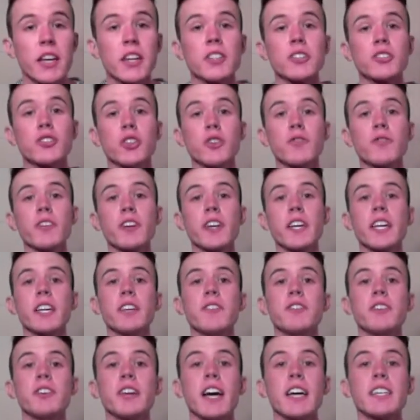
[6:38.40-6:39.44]
Don't forget,
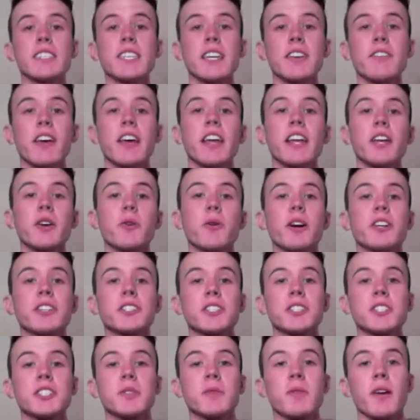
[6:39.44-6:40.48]
if you guys have any
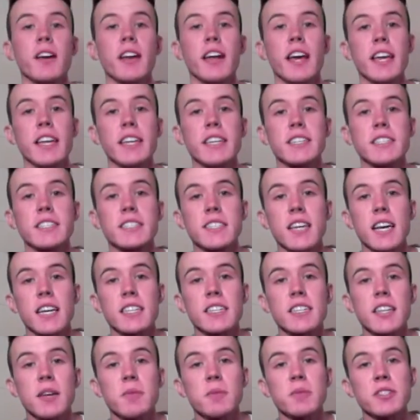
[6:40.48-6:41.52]
questions about any design
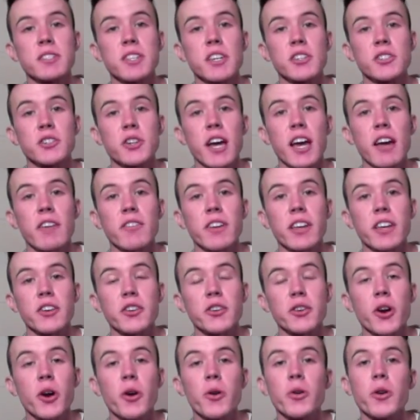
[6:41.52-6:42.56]
dilemmas that you're having in
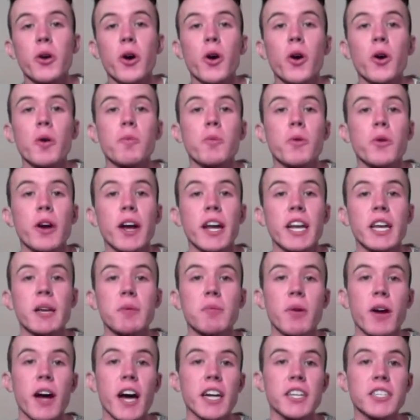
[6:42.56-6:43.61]
your own home or any
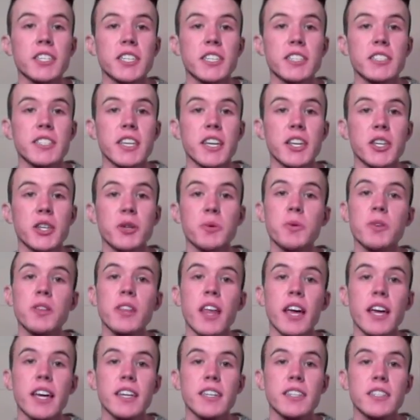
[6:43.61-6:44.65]
projects that you would
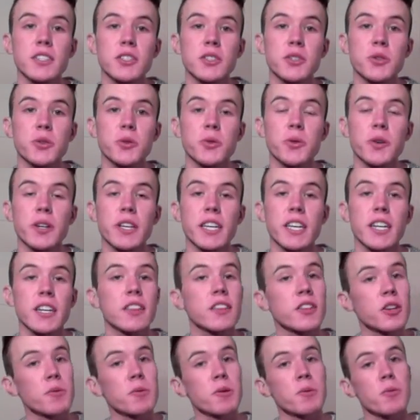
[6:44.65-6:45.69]
like to get a
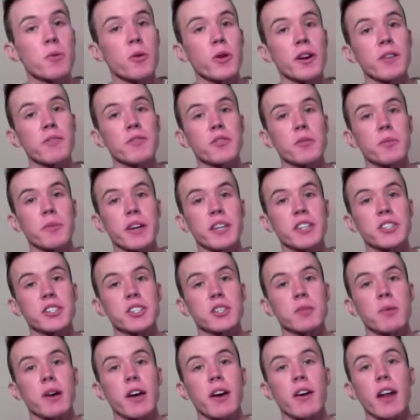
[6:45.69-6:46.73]
little bit more information
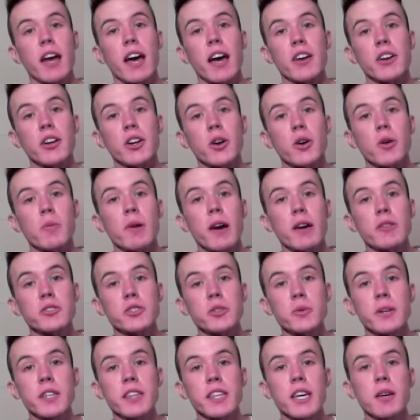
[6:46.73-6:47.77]
about how to go about
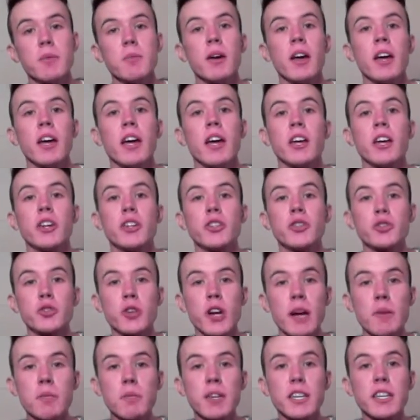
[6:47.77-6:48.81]
doing them,
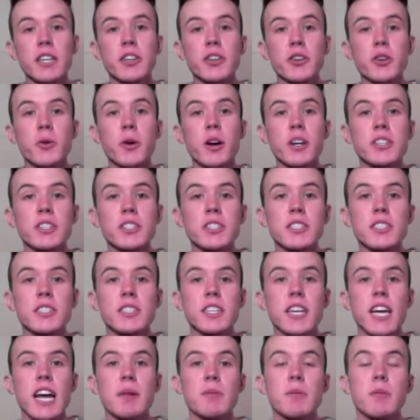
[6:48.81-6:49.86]
drop me your questions in
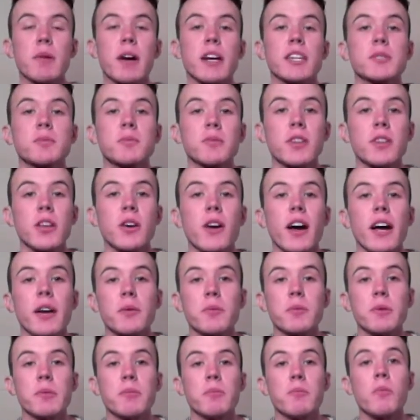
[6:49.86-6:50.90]
the comment box below. I
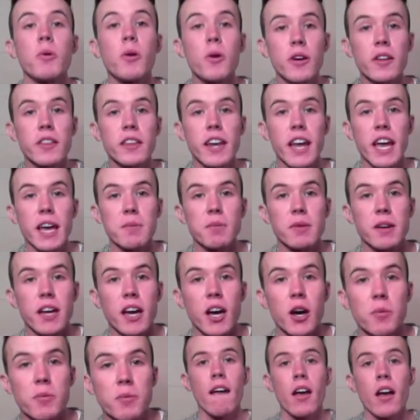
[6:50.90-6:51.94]
would be more than happy to
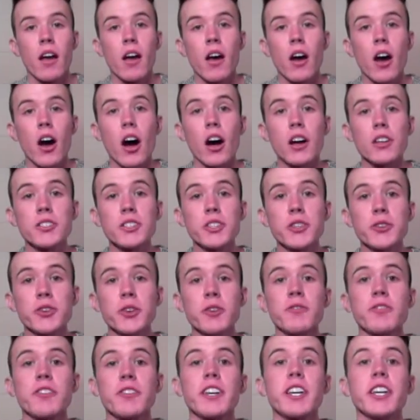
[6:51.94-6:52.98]
help. Also,
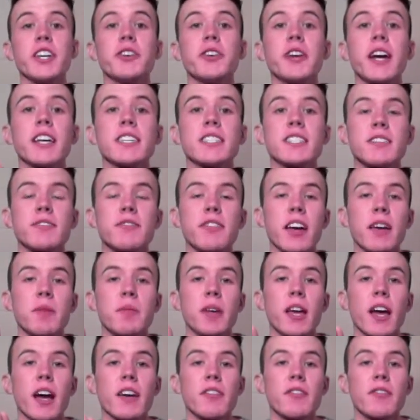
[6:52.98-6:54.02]
don't forget, you guys can find
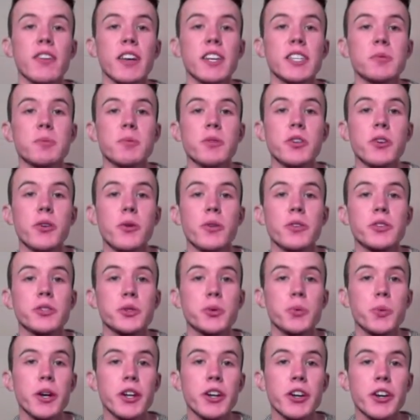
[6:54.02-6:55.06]
me on Facebook or
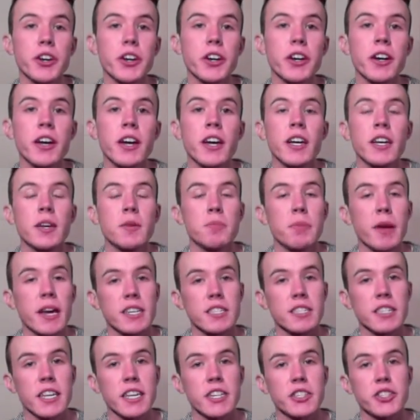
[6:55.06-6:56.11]
Twitter,
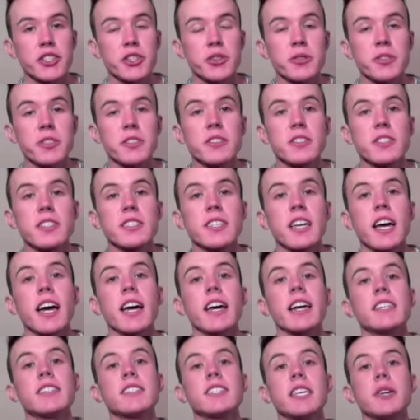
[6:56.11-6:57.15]

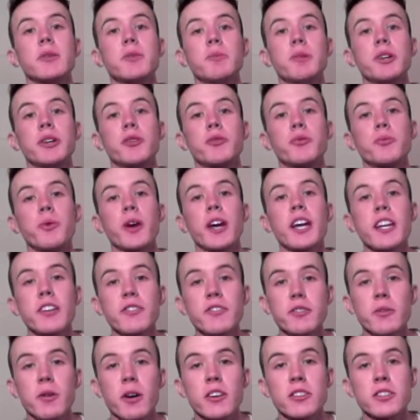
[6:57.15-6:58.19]
/JoeDillDesigns. It would be great
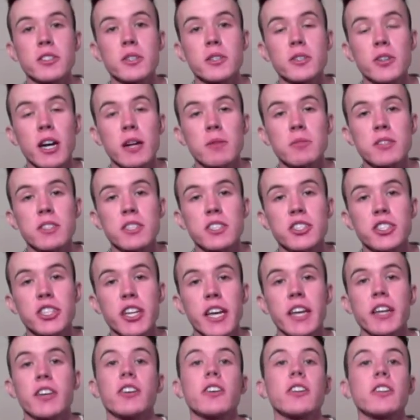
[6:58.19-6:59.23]
if you all subscribed to the
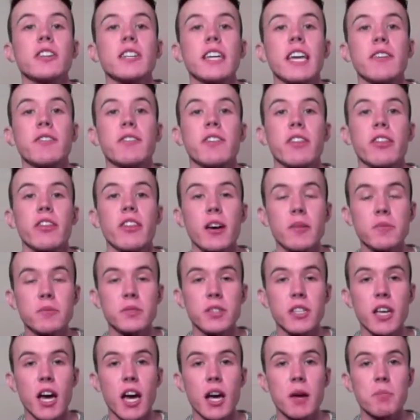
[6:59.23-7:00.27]
channel, gave it a thumbs
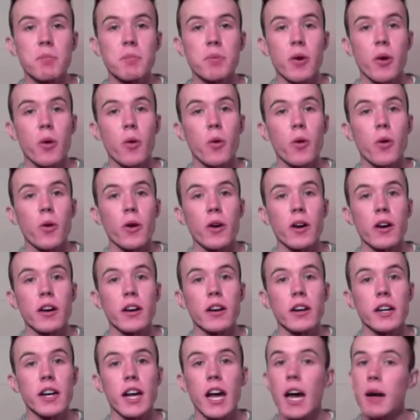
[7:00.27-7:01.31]
up,
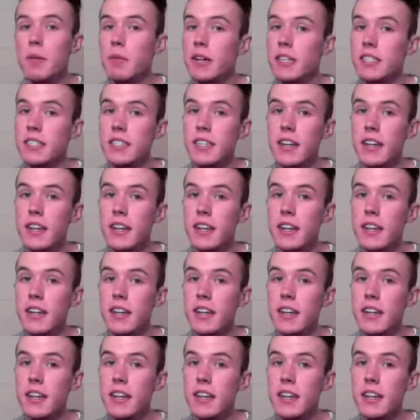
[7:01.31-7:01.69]
or commented